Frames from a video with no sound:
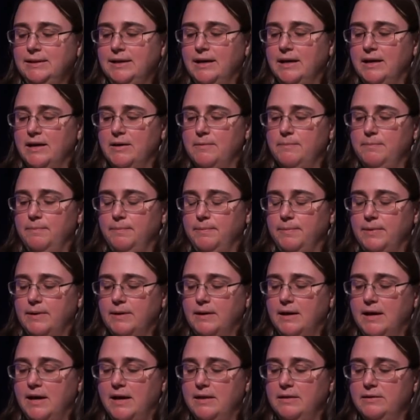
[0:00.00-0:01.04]
and
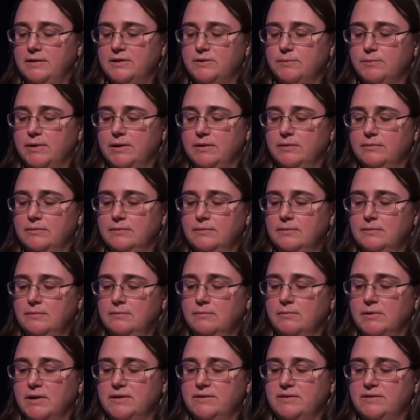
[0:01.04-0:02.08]
this one
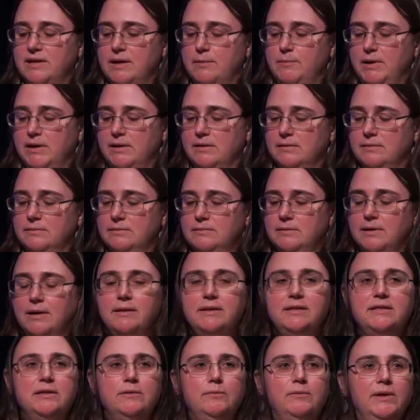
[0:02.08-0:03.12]
runs Debian. At
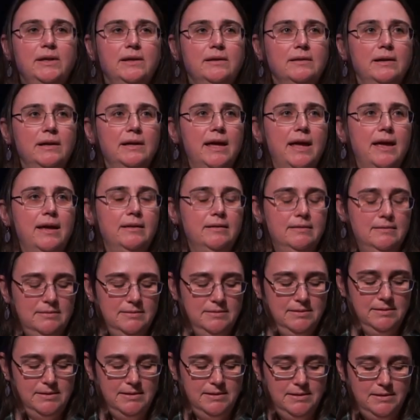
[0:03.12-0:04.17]
least it will, again,
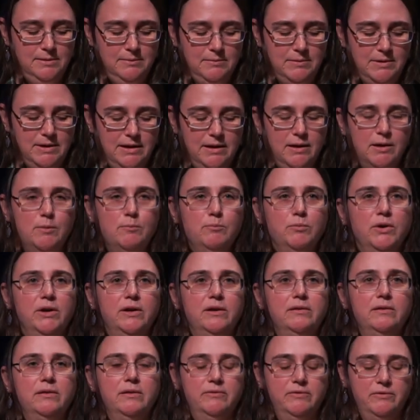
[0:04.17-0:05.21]
when I unbrick
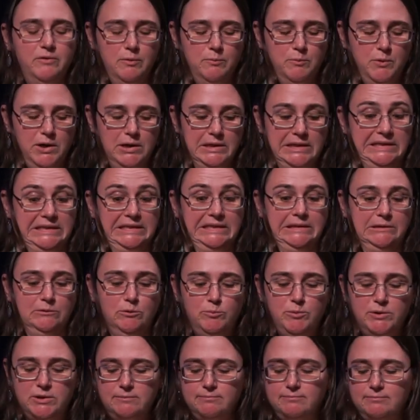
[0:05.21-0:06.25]
the firmware.
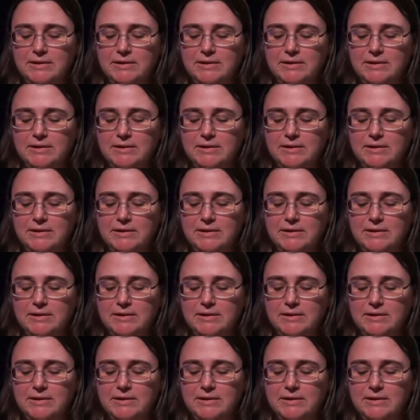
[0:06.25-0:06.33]
Oops.